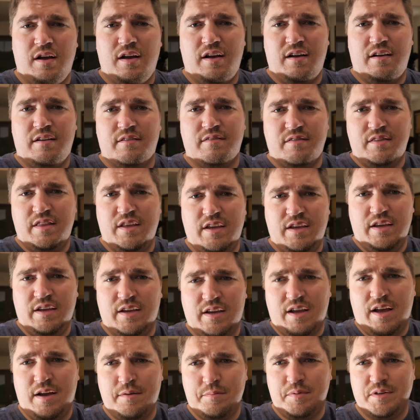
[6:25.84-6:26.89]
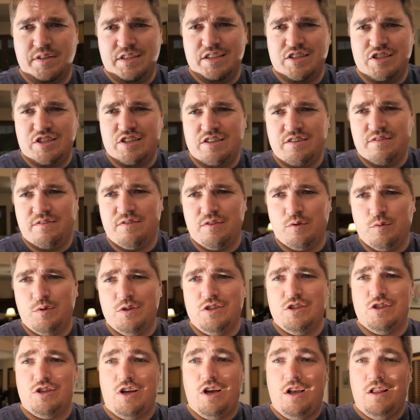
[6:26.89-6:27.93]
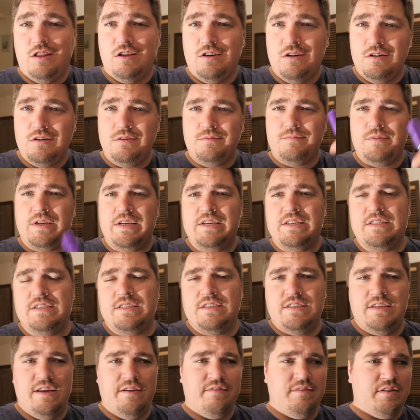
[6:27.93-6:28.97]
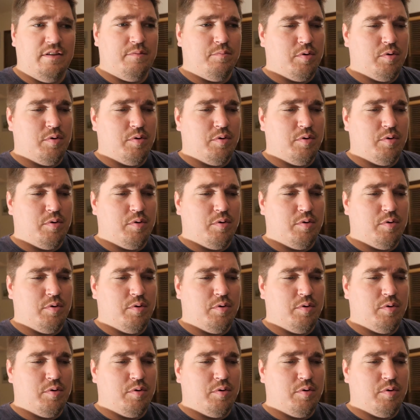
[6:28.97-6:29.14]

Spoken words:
of the competition for which color is definitely